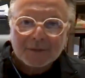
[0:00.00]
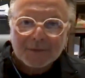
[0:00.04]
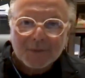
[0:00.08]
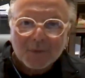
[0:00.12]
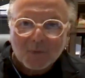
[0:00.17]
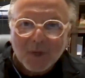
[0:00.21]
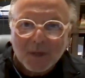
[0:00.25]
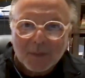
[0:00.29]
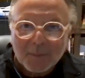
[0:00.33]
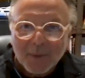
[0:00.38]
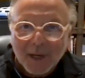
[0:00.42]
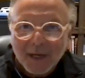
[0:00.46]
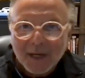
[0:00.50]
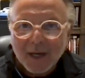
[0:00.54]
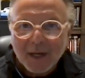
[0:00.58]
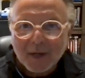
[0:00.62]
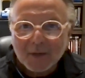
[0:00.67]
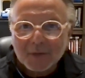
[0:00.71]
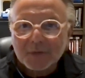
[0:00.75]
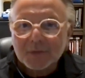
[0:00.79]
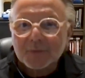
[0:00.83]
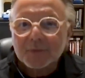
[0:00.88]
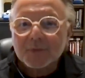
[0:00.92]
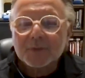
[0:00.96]
to run my
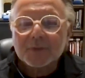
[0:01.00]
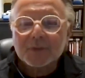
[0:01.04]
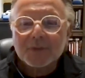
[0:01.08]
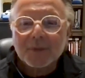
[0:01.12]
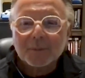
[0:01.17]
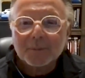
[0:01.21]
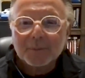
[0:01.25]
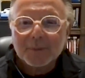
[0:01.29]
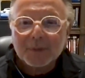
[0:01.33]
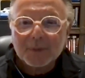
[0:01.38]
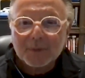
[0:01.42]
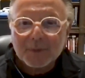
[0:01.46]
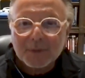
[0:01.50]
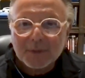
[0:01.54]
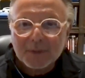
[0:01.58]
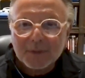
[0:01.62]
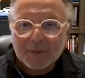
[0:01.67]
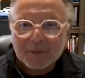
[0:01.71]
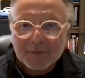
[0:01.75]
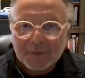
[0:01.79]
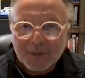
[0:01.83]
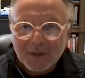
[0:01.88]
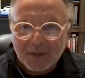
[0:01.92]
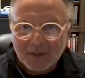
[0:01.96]
house for some
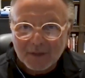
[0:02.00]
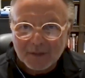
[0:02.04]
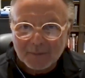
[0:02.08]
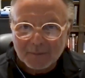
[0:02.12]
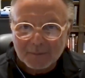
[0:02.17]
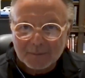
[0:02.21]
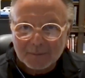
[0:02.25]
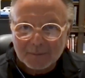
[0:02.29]
period of time?